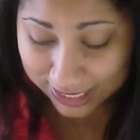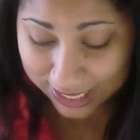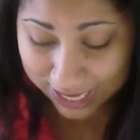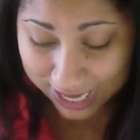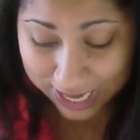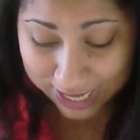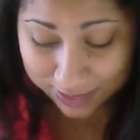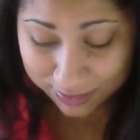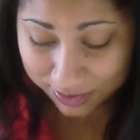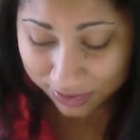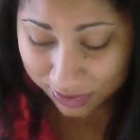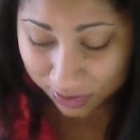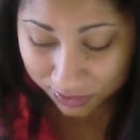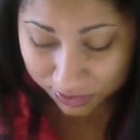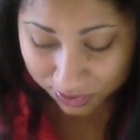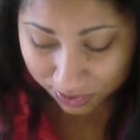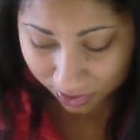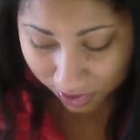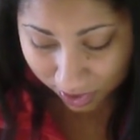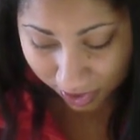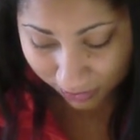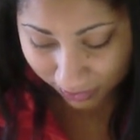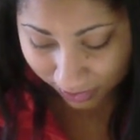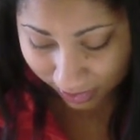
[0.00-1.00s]
I am so
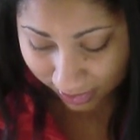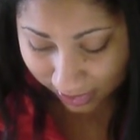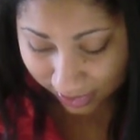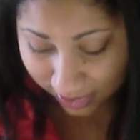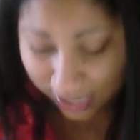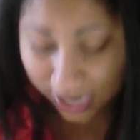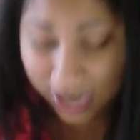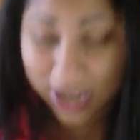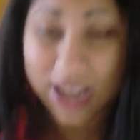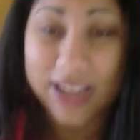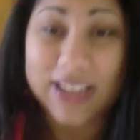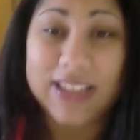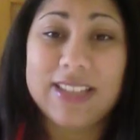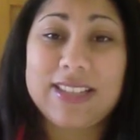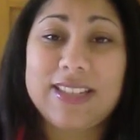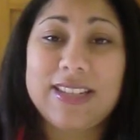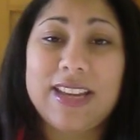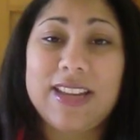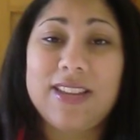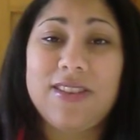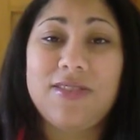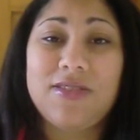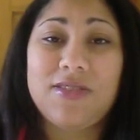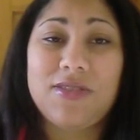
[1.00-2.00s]
sorry. I could
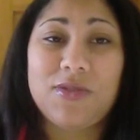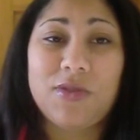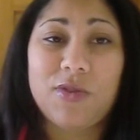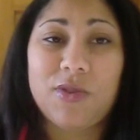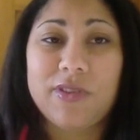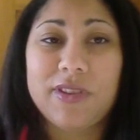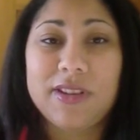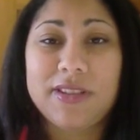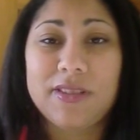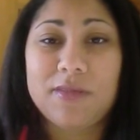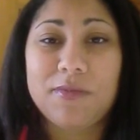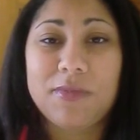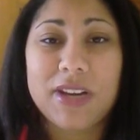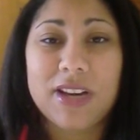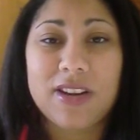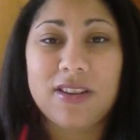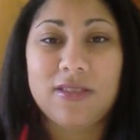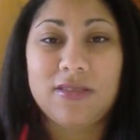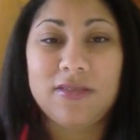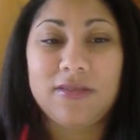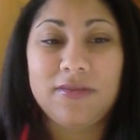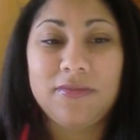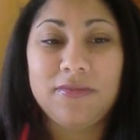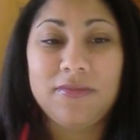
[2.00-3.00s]
tell you stories
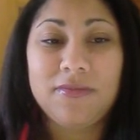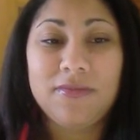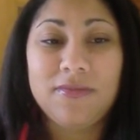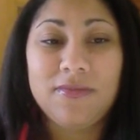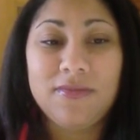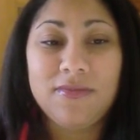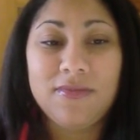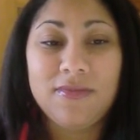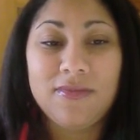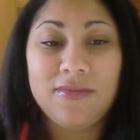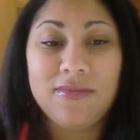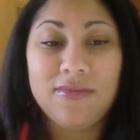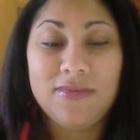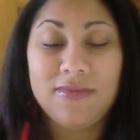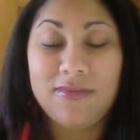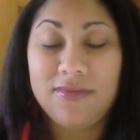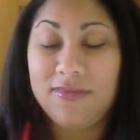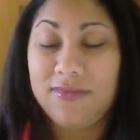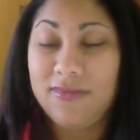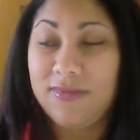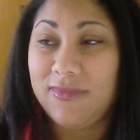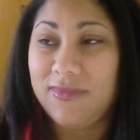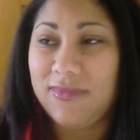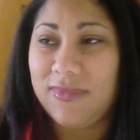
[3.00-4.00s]
about
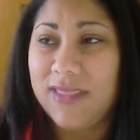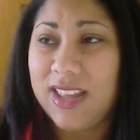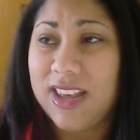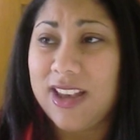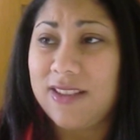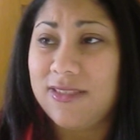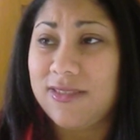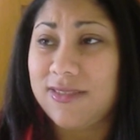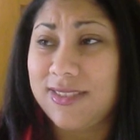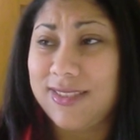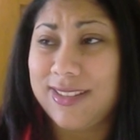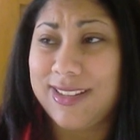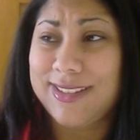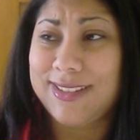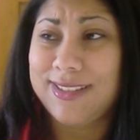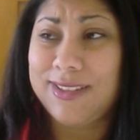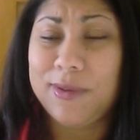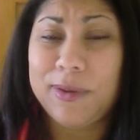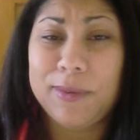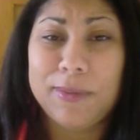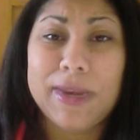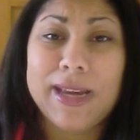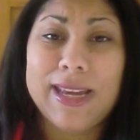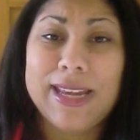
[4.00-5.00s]
hell, it's like
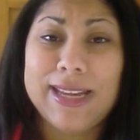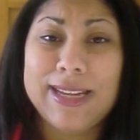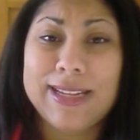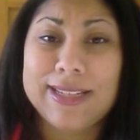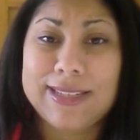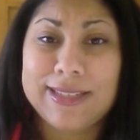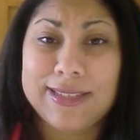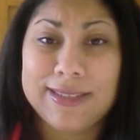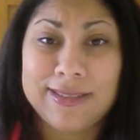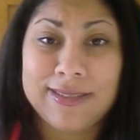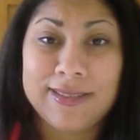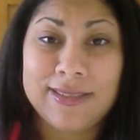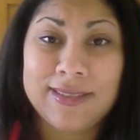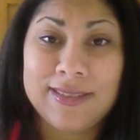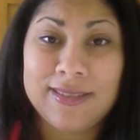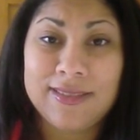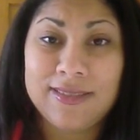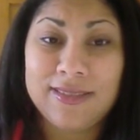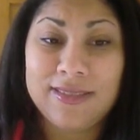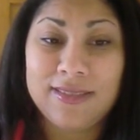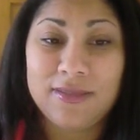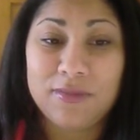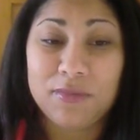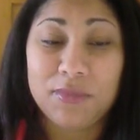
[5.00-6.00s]
some of my exes.
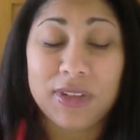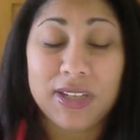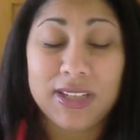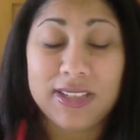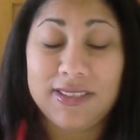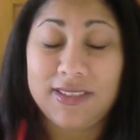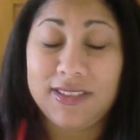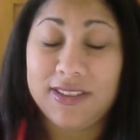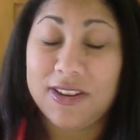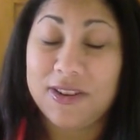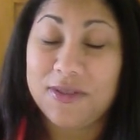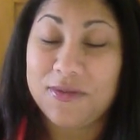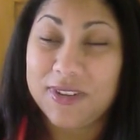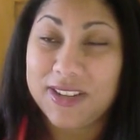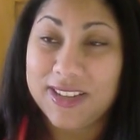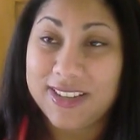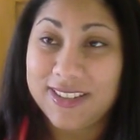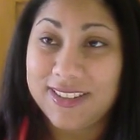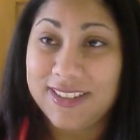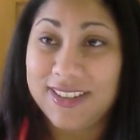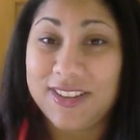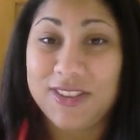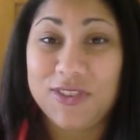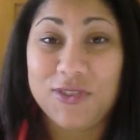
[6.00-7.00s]
But you know
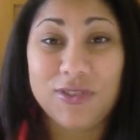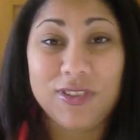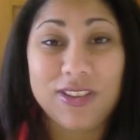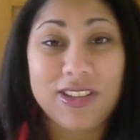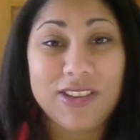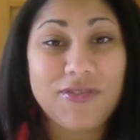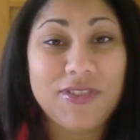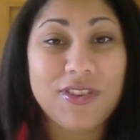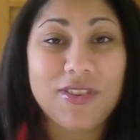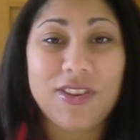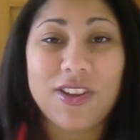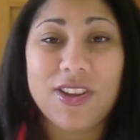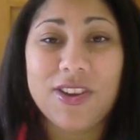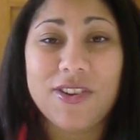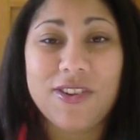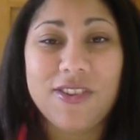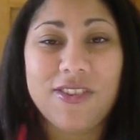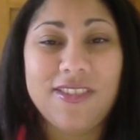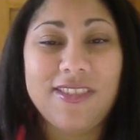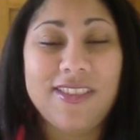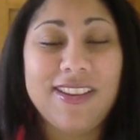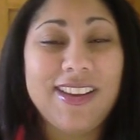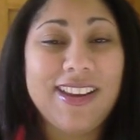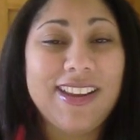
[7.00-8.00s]
what? You live, you
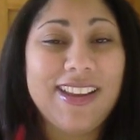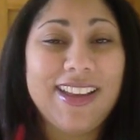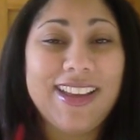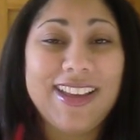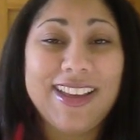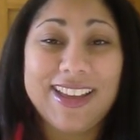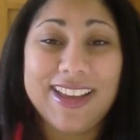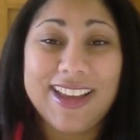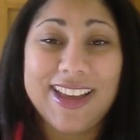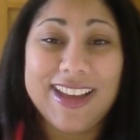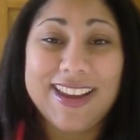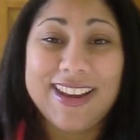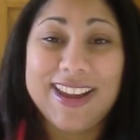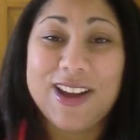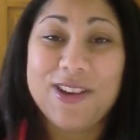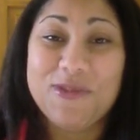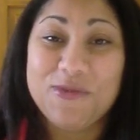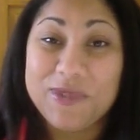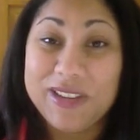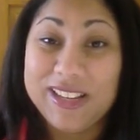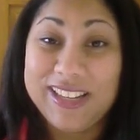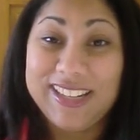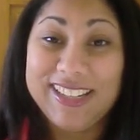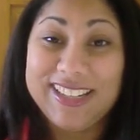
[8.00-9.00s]
learn. And I
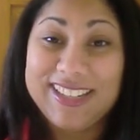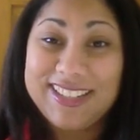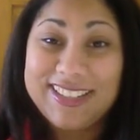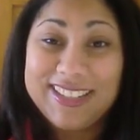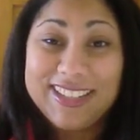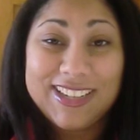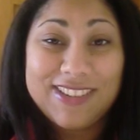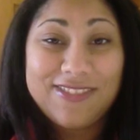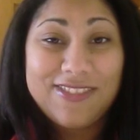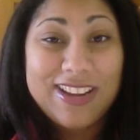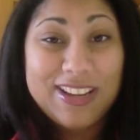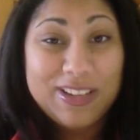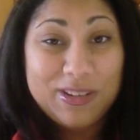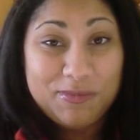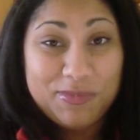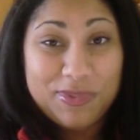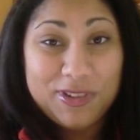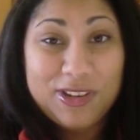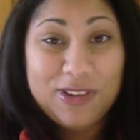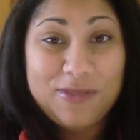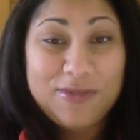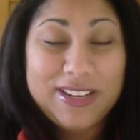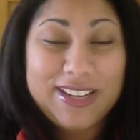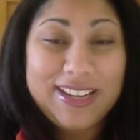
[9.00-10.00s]
willingly stuck around and
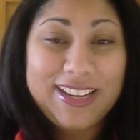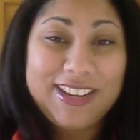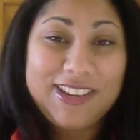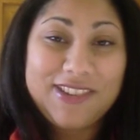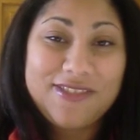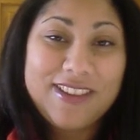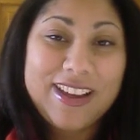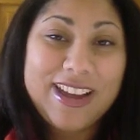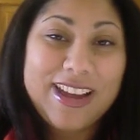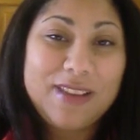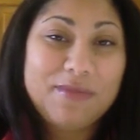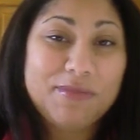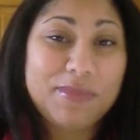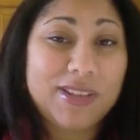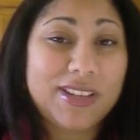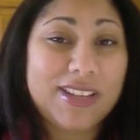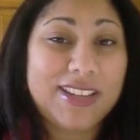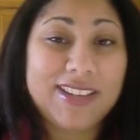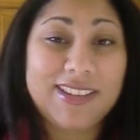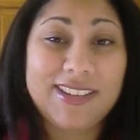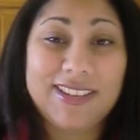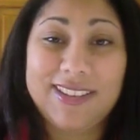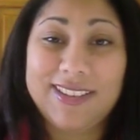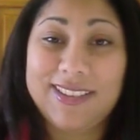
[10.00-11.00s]
put up with they crap.
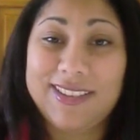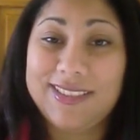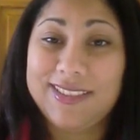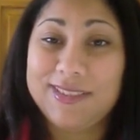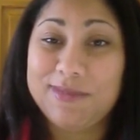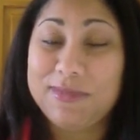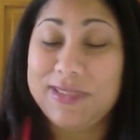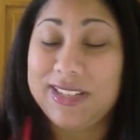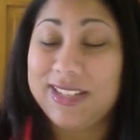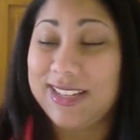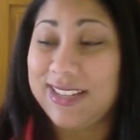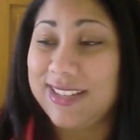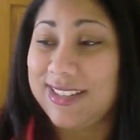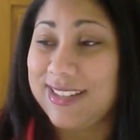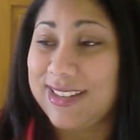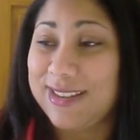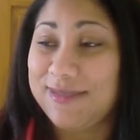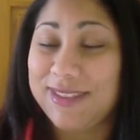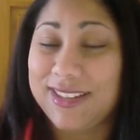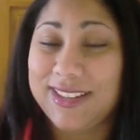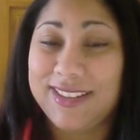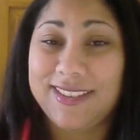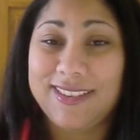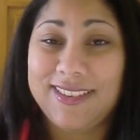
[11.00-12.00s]
But let me tell you
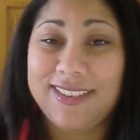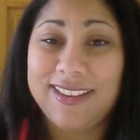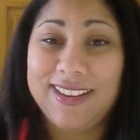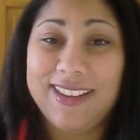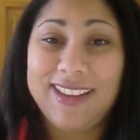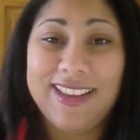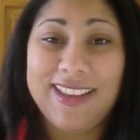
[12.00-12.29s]
something.